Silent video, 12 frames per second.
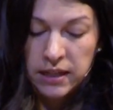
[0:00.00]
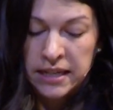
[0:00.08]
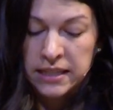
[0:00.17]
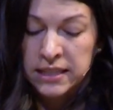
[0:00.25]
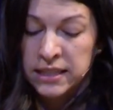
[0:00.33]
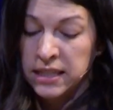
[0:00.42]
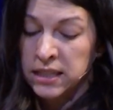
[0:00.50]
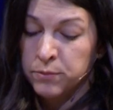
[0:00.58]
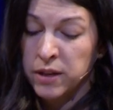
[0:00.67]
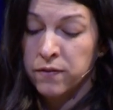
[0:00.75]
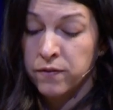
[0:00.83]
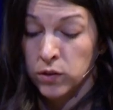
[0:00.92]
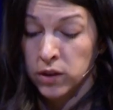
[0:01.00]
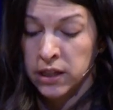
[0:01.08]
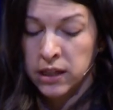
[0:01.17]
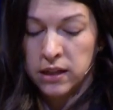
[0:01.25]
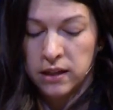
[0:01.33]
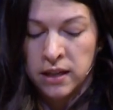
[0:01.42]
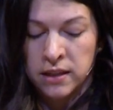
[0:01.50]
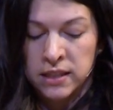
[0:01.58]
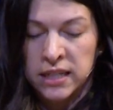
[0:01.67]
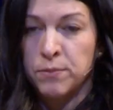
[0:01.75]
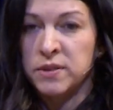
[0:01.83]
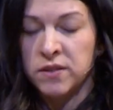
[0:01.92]
He sees me fully in the
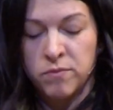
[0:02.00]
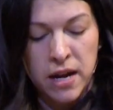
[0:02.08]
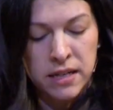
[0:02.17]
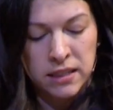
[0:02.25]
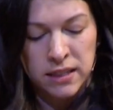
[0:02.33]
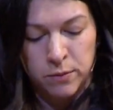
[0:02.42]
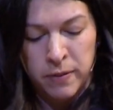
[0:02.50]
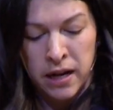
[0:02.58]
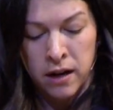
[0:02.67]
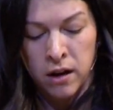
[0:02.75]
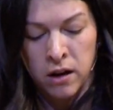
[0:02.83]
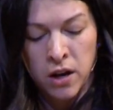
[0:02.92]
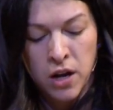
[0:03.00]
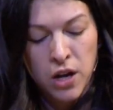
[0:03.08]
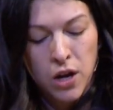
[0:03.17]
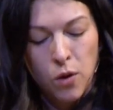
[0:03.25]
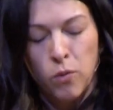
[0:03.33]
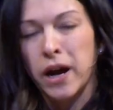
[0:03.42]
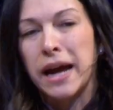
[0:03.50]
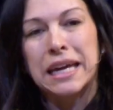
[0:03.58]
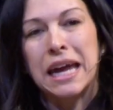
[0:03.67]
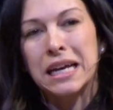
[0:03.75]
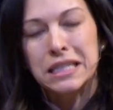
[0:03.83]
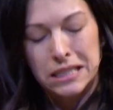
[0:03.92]
depths of my despair, where I
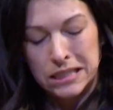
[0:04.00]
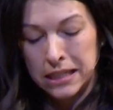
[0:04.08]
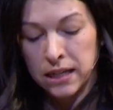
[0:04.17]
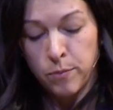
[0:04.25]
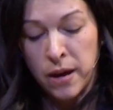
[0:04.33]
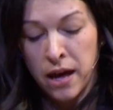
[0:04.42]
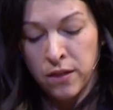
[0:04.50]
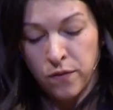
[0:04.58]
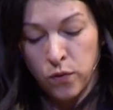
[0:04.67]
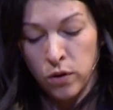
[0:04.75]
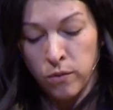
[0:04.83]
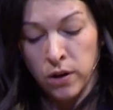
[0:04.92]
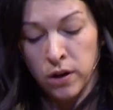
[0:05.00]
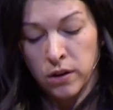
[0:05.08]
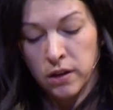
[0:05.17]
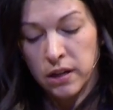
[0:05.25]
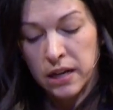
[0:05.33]
can't see a path forward.